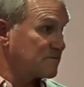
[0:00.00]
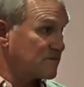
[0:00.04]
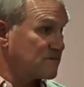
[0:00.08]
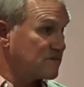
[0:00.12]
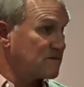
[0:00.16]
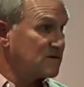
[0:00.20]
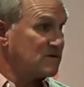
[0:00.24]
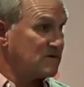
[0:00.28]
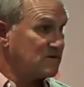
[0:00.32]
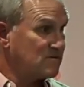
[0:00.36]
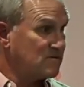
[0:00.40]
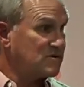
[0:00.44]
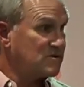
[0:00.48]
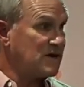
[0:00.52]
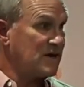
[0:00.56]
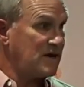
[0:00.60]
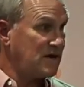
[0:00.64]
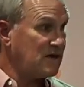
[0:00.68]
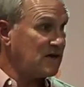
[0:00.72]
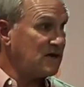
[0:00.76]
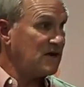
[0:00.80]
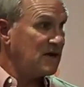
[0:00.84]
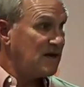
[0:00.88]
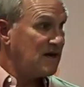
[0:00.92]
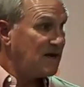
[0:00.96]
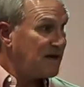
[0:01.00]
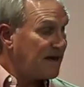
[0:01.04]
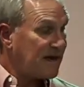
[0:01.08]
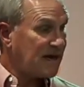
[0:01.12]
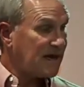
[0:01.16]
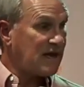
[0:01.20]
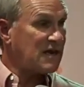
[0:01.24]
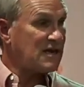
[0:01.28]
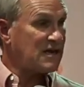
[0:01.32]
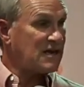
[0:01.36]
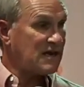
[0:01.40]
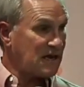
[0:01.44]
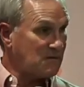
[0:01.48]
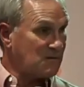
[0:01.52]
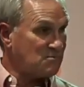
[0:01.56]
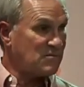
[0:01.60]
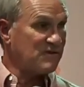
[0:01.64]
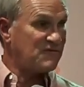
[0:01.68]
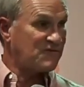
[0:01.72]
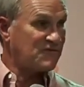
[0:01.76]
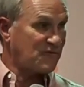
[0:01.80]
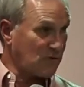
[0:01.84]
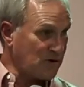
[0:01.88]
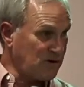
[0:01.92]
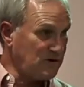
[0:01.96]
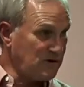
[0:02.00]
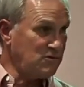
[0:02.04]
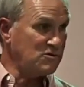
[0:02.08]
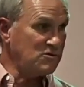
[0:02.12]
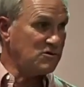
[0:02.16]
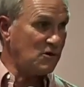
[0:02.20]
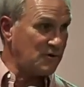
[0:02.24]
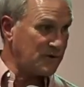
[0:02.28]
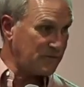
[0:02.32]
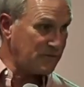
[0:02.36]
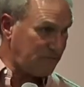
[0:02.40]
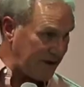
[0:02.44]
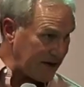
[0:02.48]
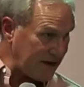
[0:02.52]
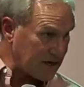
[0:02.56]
Okay. Okay. And, and before you go to bed,